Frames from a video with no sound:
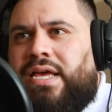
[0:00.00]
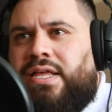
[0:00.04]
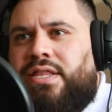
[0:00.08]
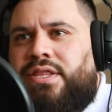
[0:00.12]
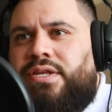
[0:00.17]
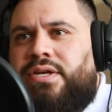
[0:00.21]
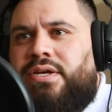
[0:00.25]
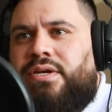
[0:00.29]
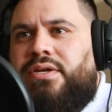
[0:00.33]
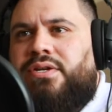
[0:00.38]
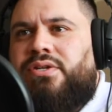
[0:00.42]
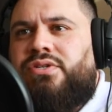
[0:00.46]

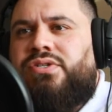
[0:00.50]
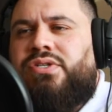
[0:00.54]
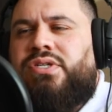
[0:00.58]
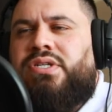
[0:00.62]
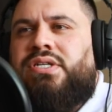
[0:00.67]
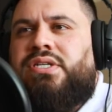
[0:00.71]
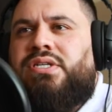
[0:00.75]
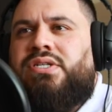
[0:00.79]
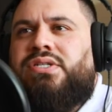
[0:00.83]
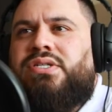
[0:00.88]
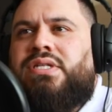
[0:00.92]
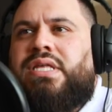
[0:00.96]
like
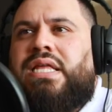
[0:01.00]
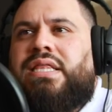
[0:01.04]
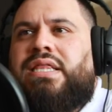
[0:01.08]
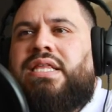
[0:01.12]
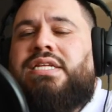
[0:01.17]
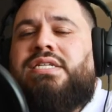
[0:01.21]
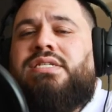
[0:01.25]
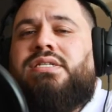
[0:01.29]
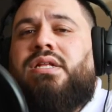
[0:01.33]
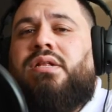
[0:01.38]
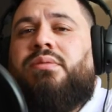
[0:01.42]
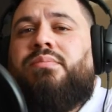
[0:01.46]
this is
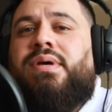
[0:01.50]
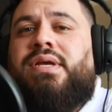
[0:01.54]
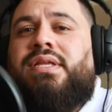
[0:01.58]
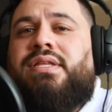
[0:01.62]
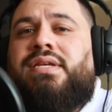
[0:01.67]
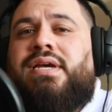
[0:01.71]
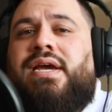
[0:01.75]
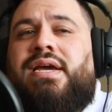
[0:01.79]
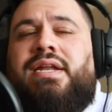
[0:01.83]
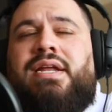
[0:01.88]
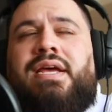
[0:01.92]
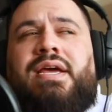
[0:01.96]
that they still
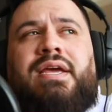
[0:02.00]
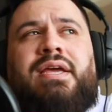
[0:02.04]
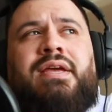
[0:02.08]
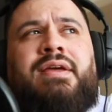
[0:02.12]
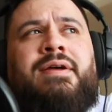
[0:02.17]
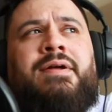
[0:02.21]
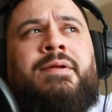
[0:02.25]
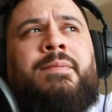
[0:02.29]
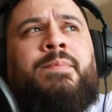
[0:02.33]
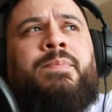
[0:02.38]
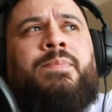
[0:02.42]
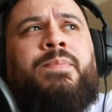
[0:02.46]

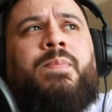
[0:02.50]
maintain